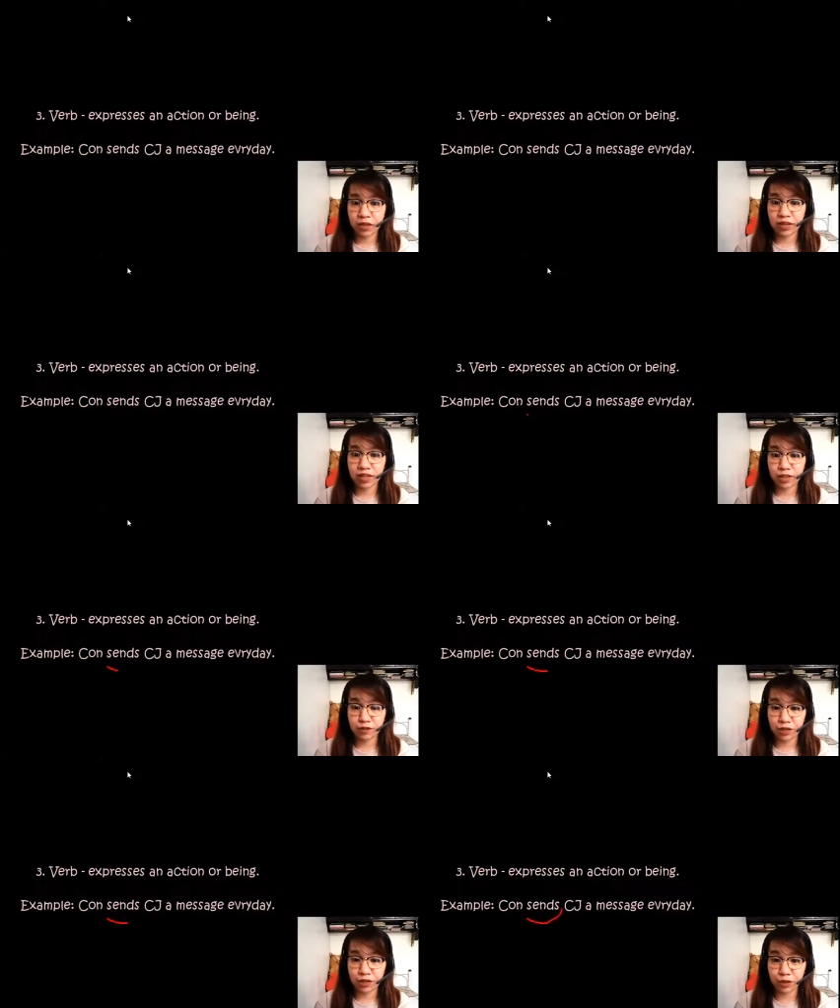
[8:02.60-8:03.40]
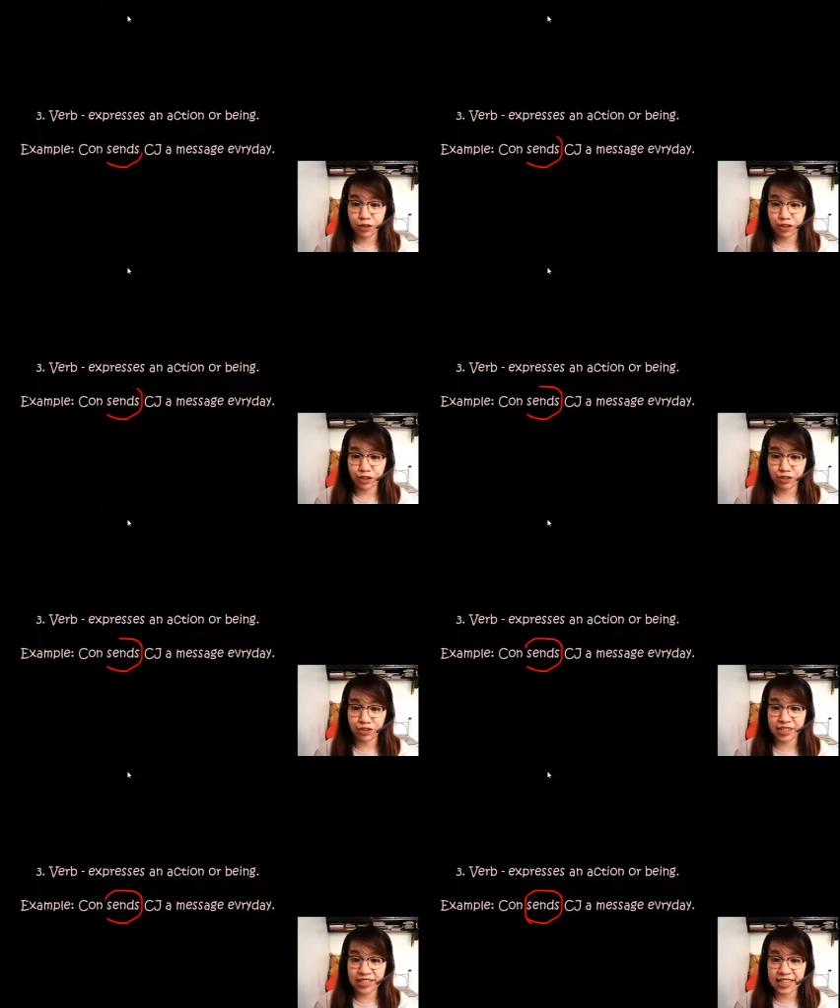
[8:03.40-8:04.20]
Yes, very good.
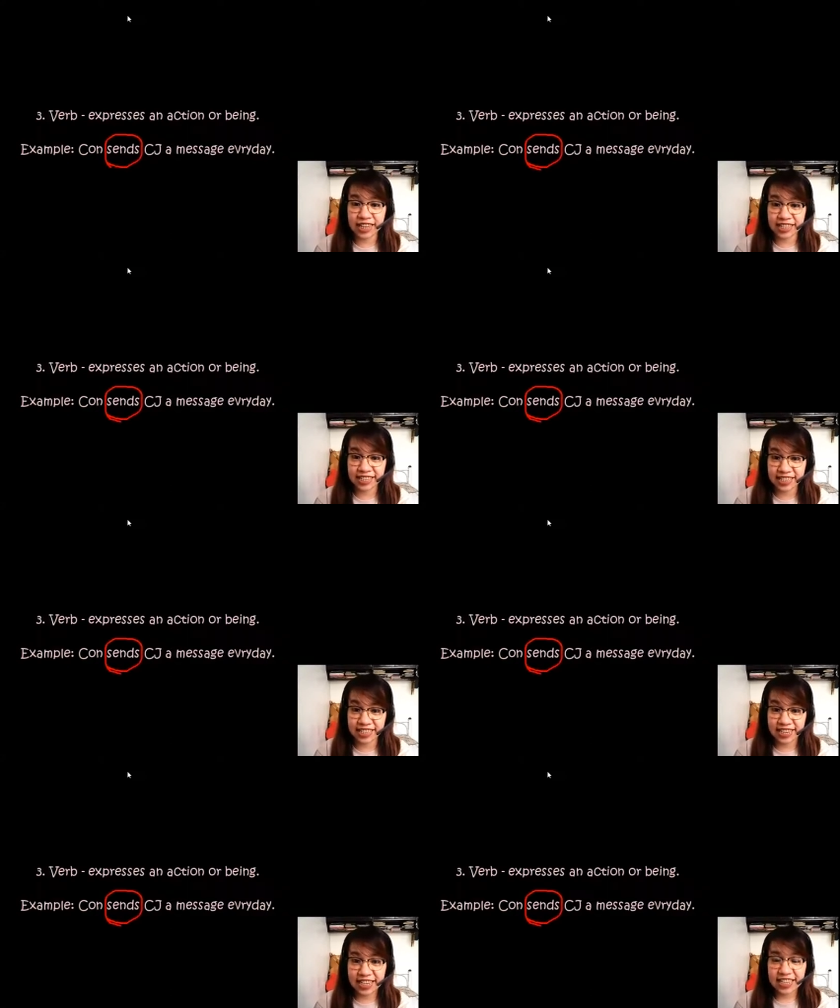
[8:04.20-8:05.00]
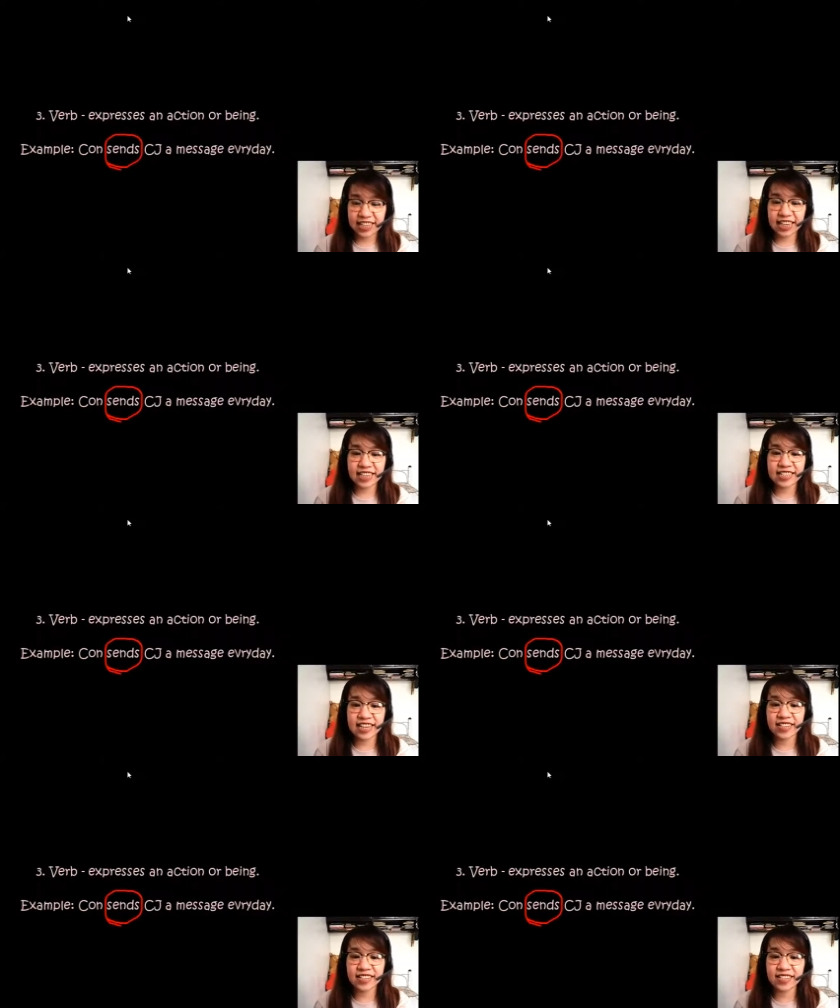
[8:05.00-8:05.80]
Sends. Okay,
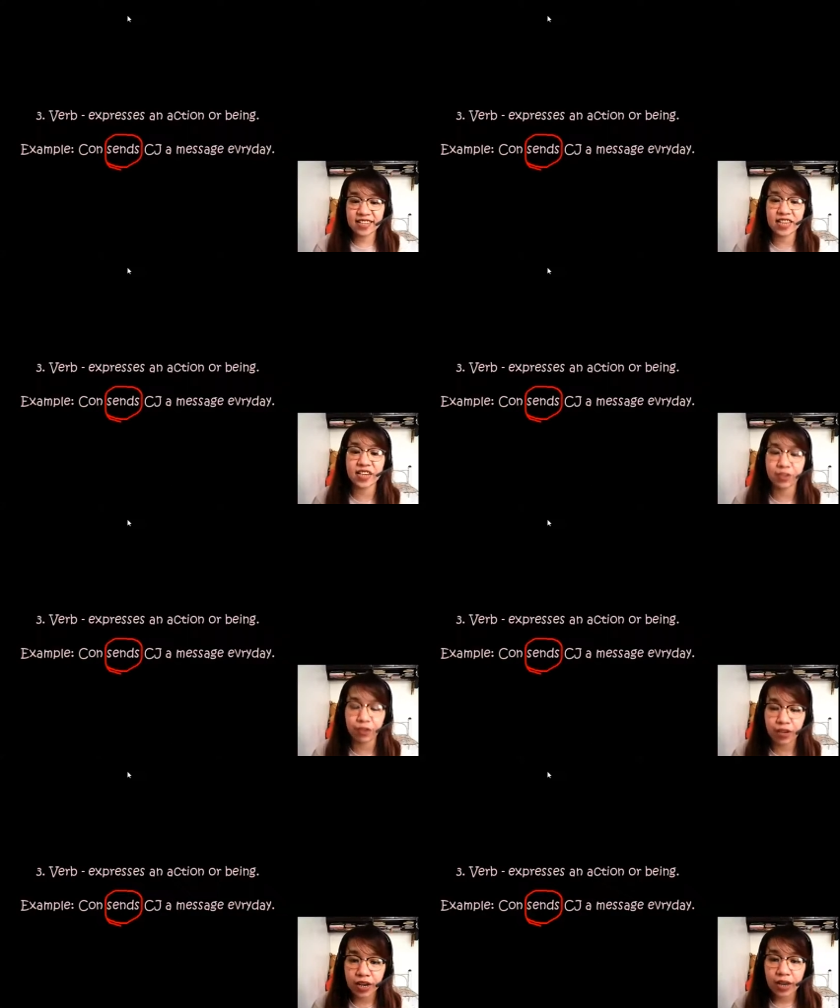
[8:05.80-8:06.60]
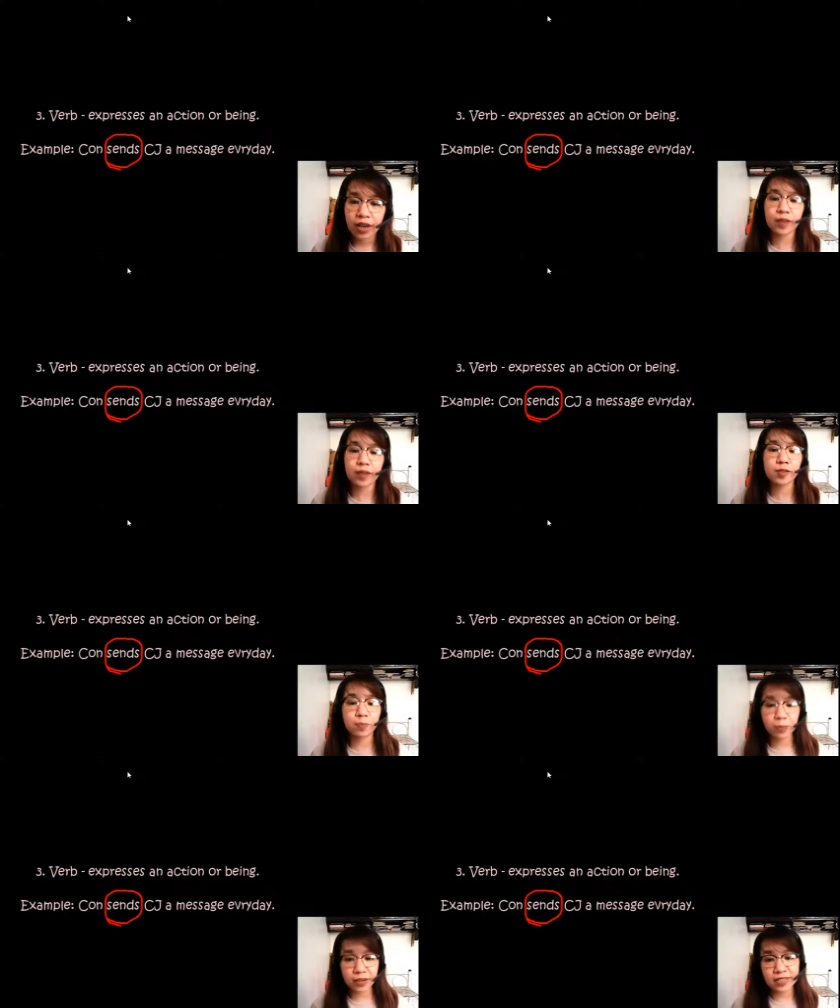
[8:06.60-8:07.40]
sends here
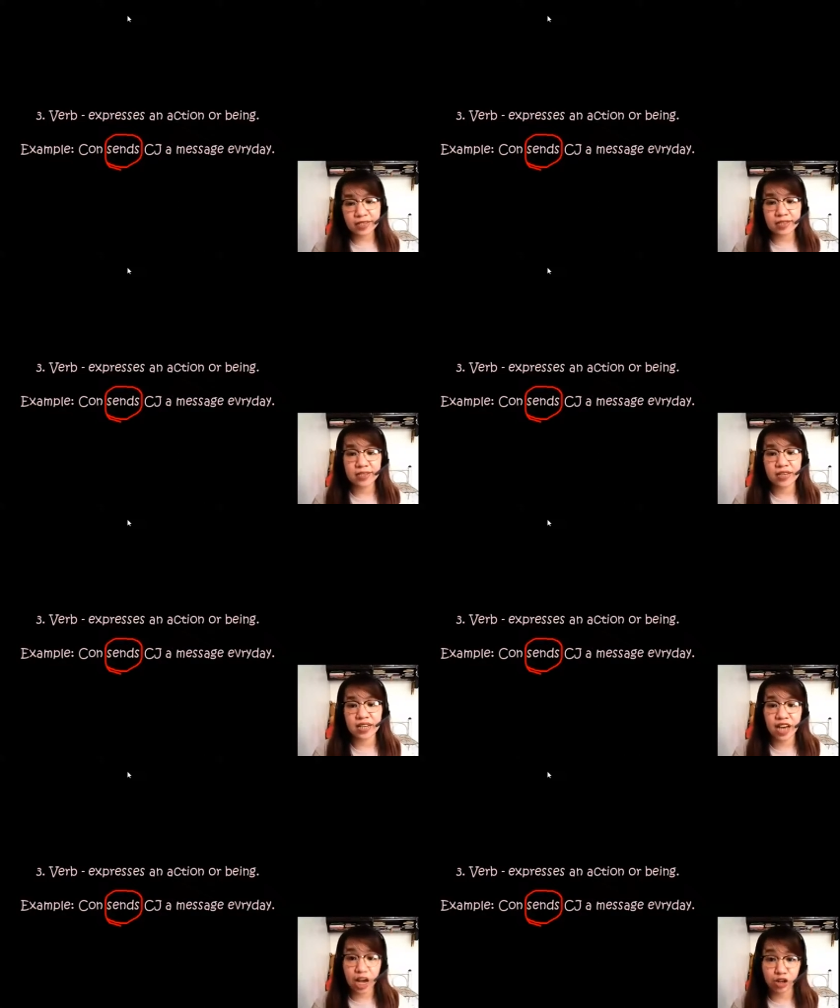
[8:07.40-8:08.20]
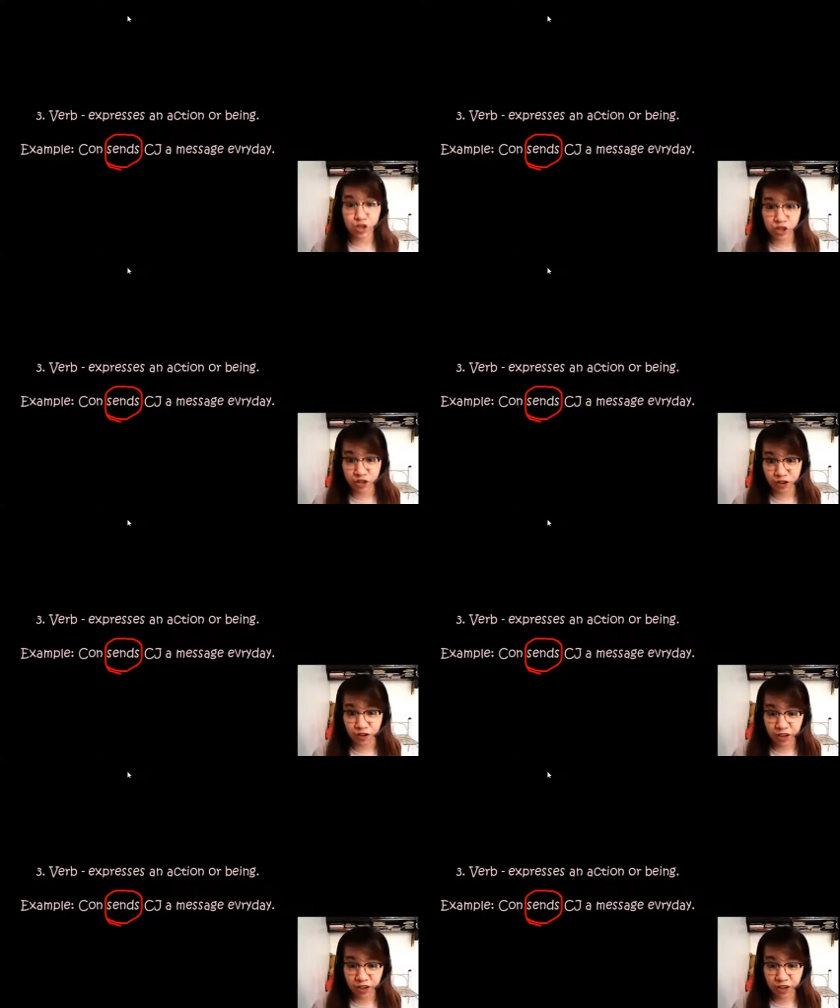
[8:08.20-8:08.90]
expresses an action.